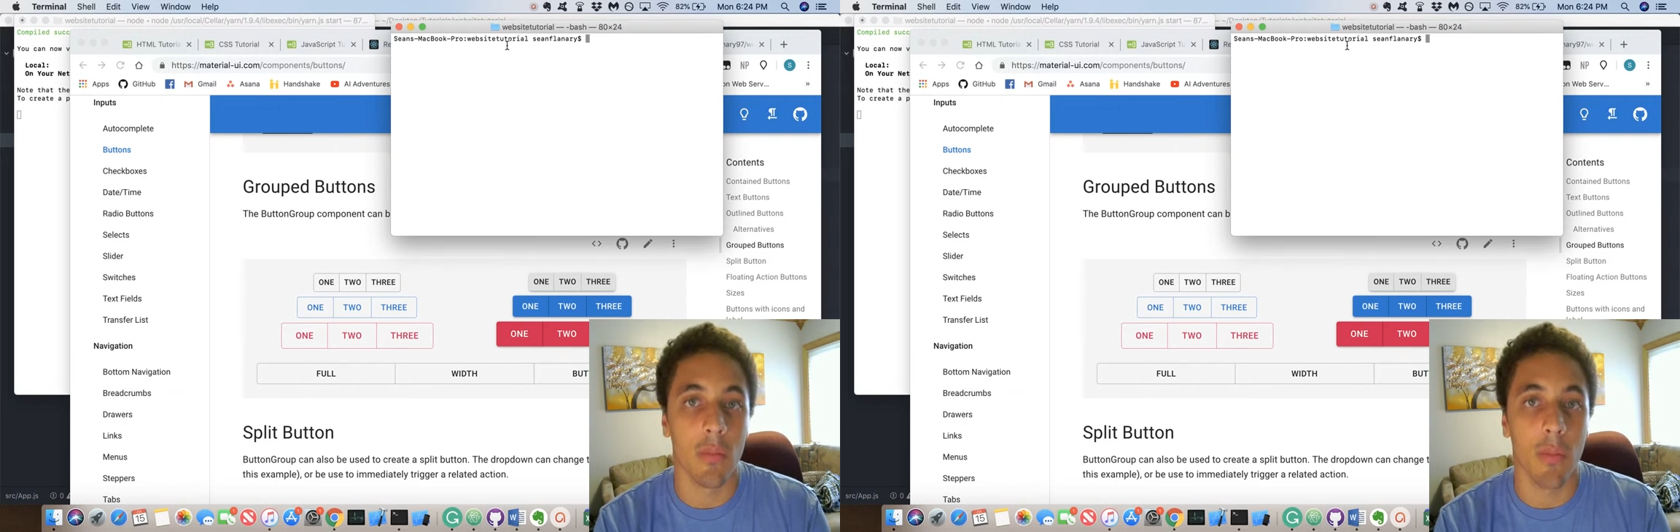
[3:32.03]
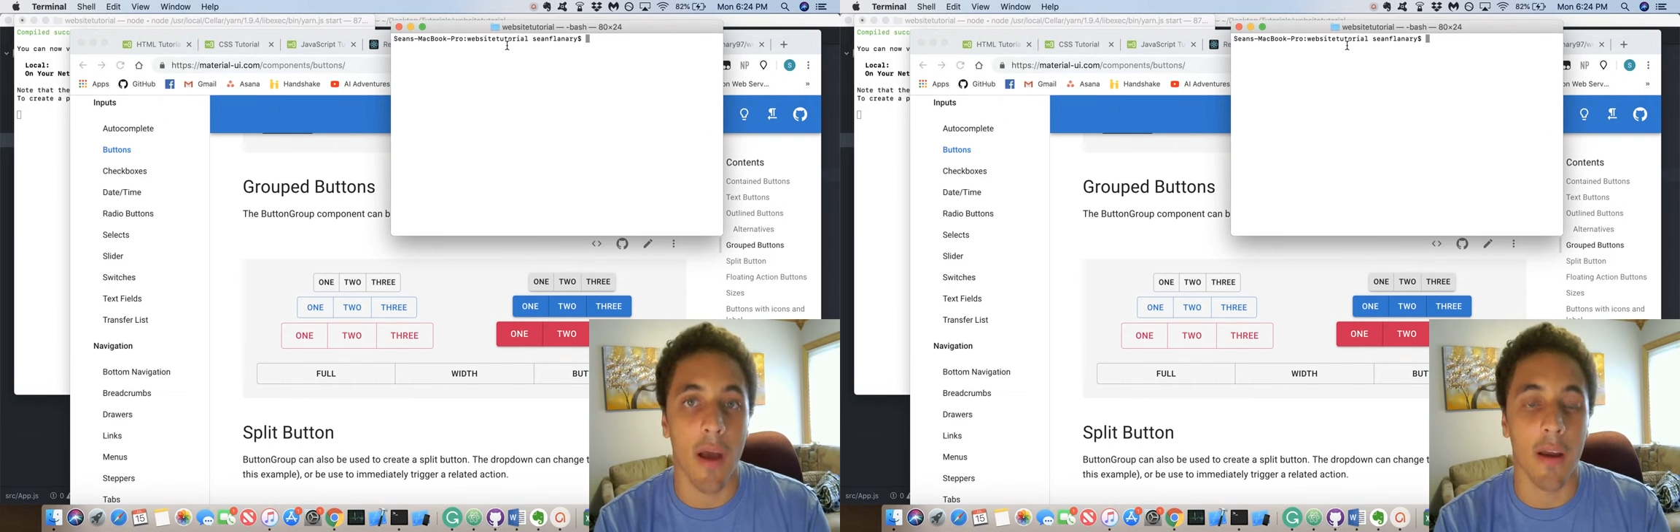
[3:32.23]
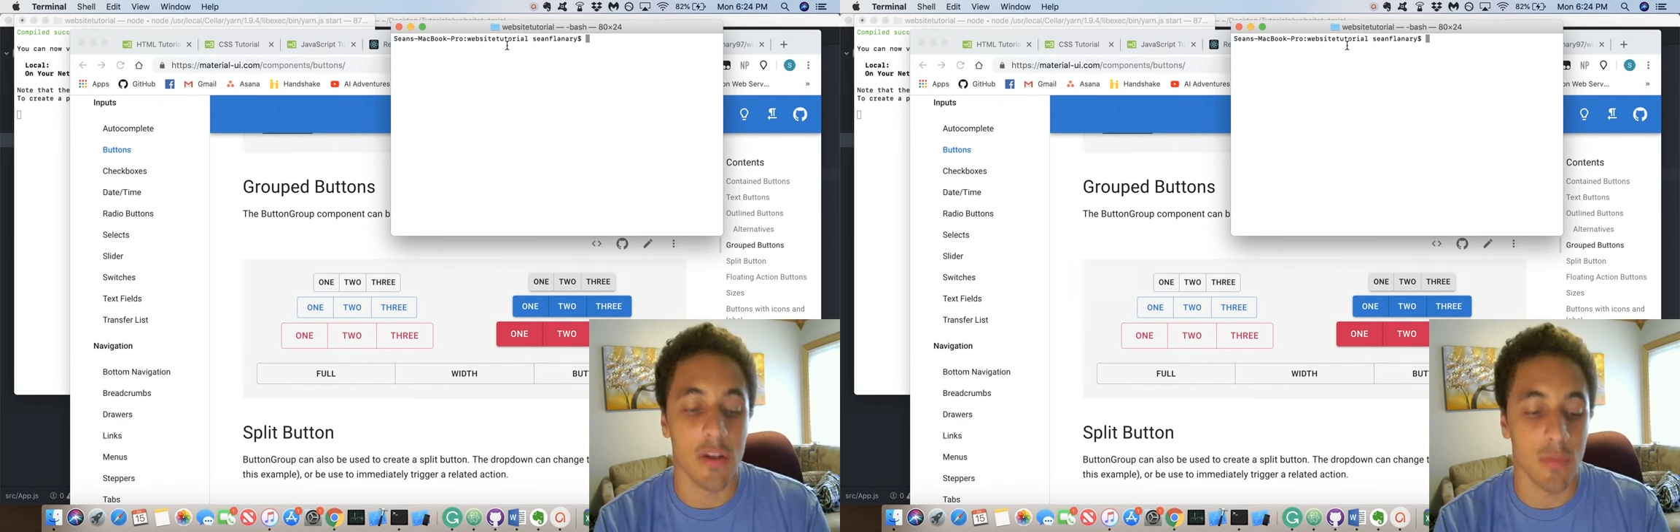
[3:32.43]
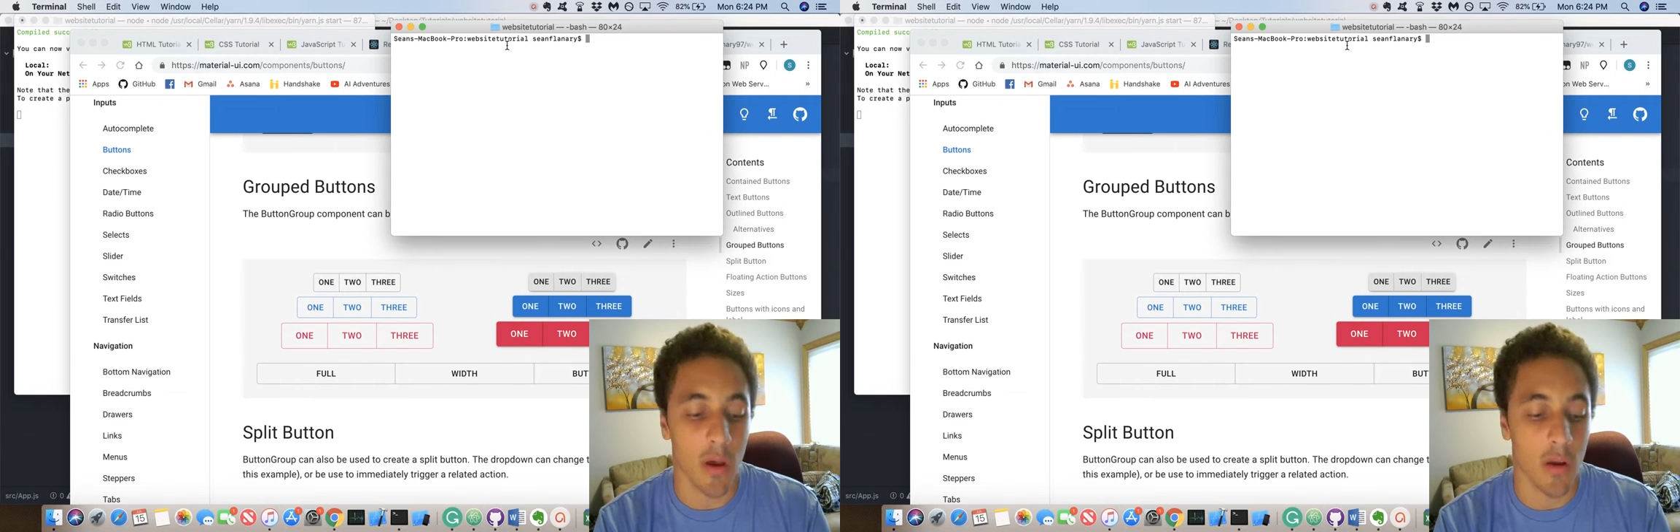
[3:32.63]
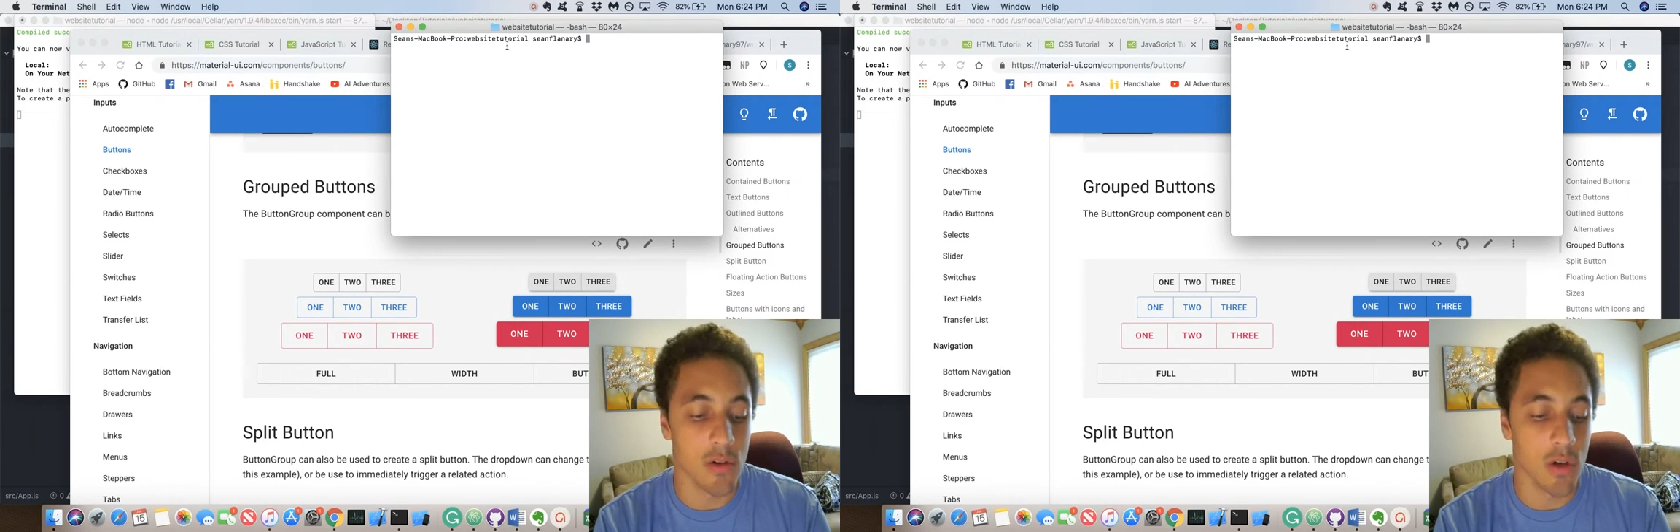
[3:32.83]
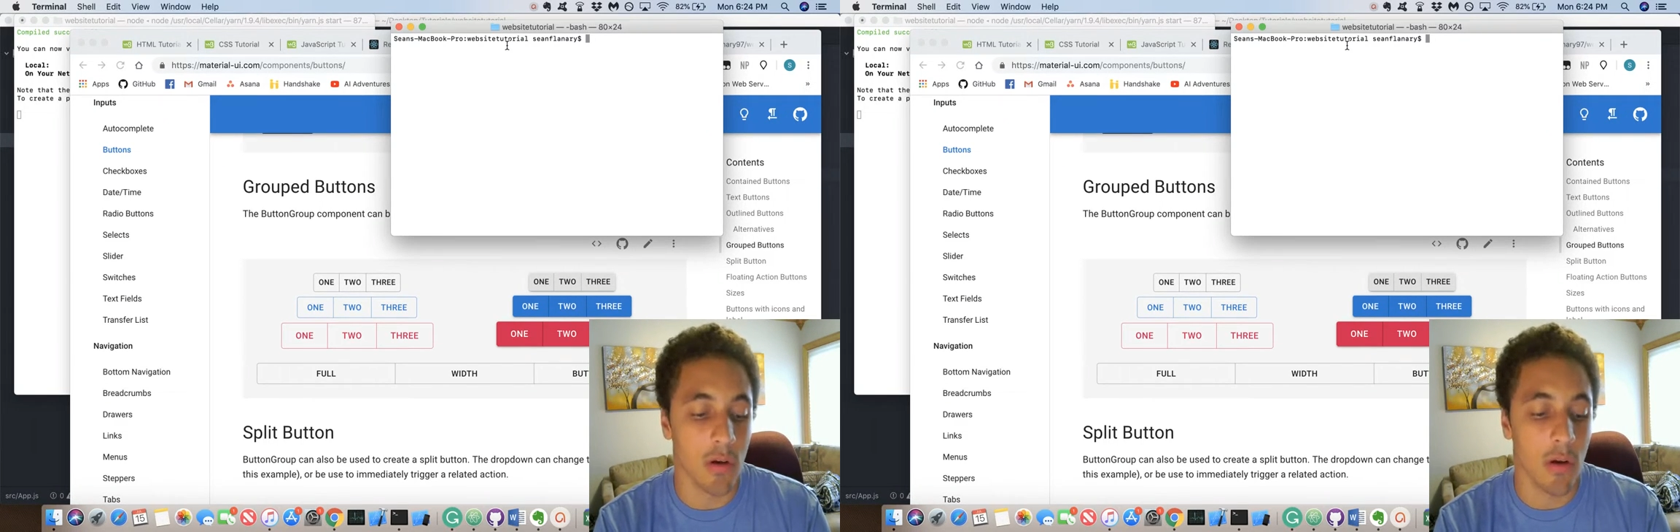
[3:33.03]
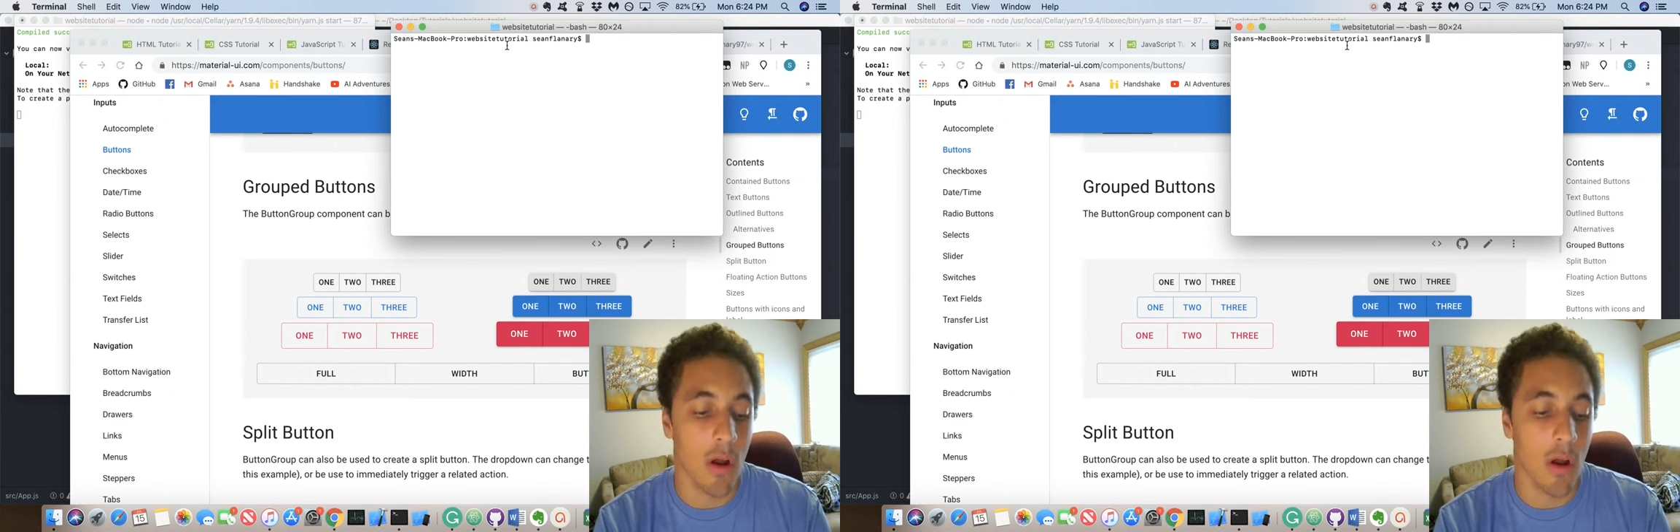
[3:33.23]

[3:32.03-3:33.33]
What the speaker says: package manager.